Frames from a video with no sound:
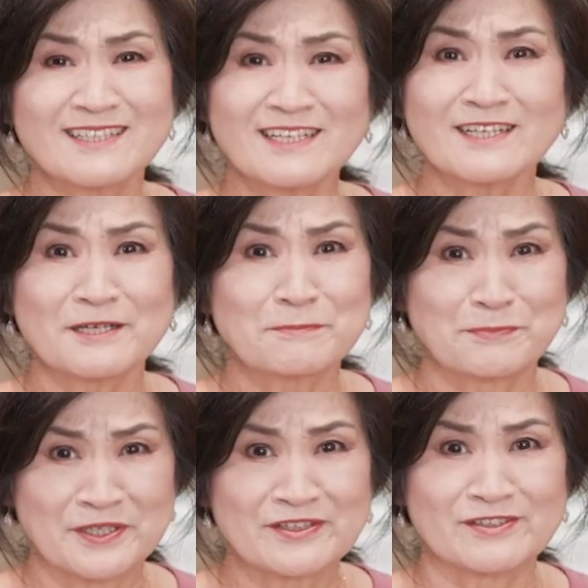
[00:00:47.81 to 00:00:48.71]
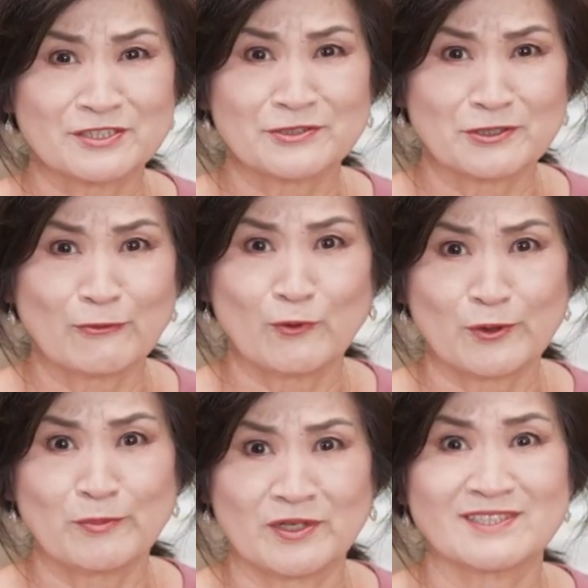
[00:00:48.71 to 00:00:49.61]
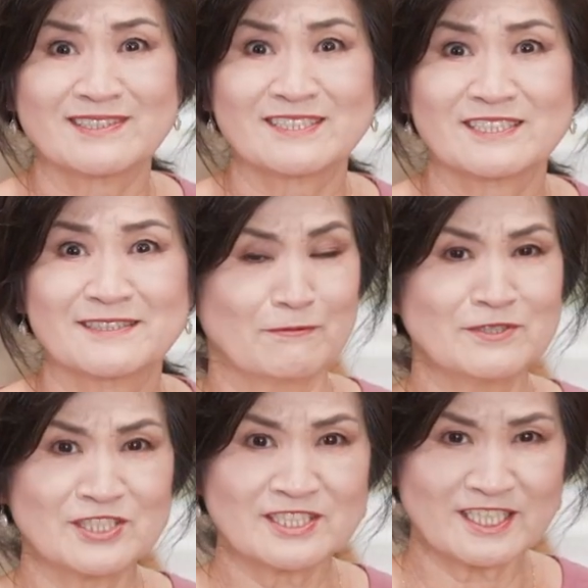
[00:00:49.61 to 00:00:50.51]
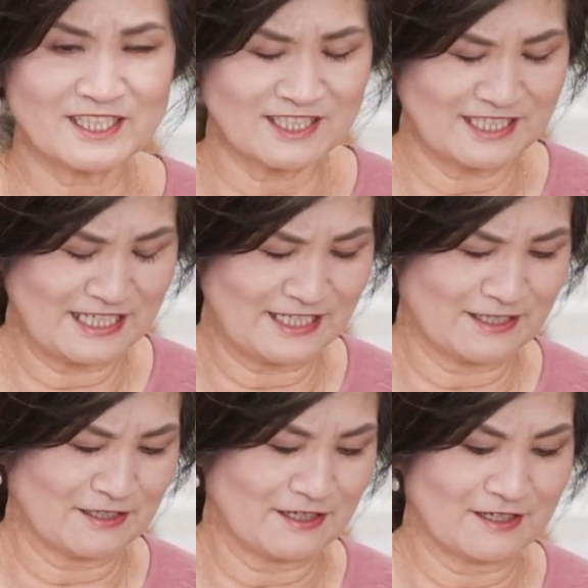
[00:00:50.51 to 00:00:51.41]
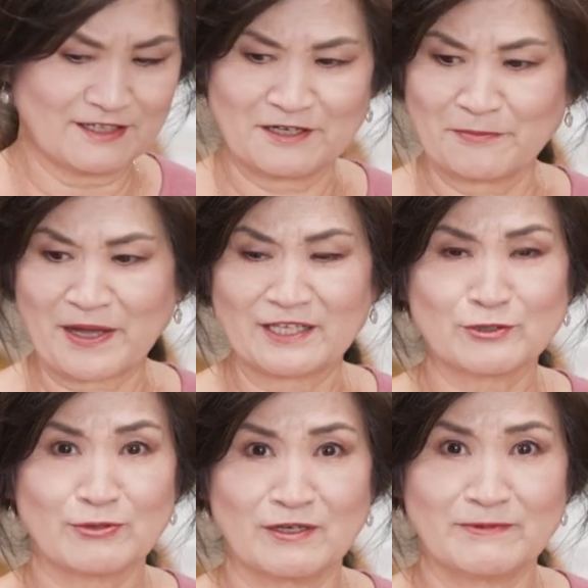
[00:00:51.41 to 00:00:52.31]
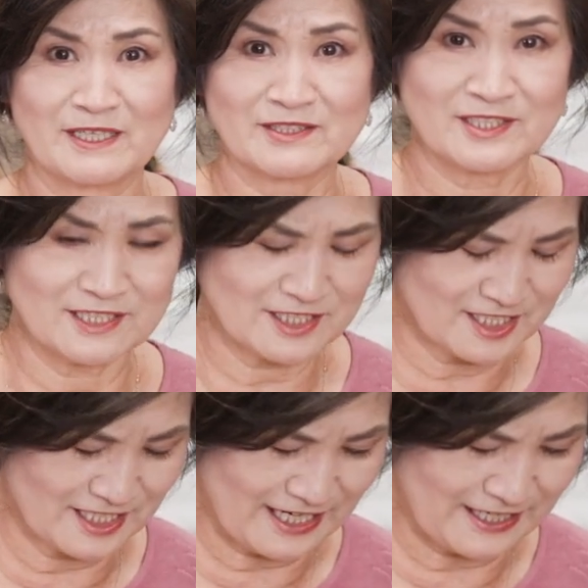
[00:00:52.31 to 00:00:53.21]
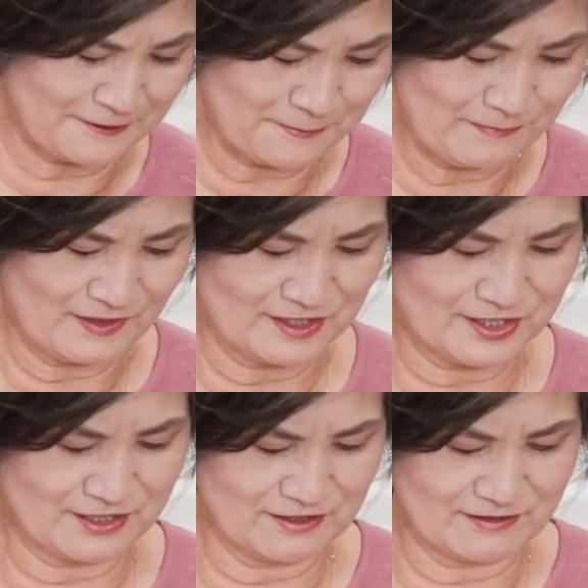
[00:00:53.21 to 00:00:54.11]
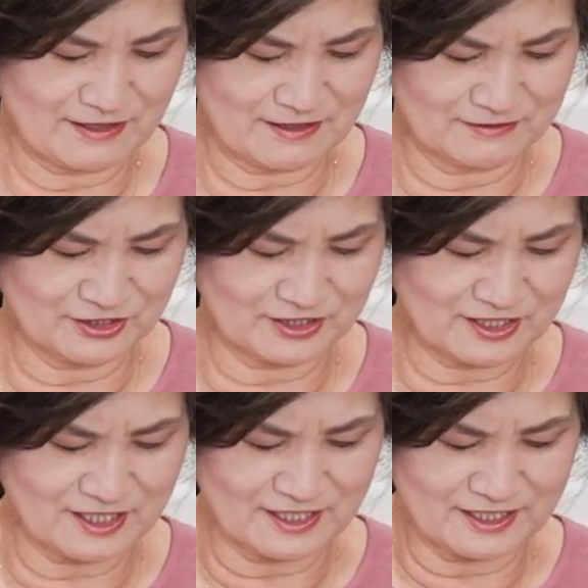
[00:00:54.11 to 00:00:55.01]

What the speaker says: can get bitter during warm months. We're just gonna need about 12 ounces today. So I'll just cut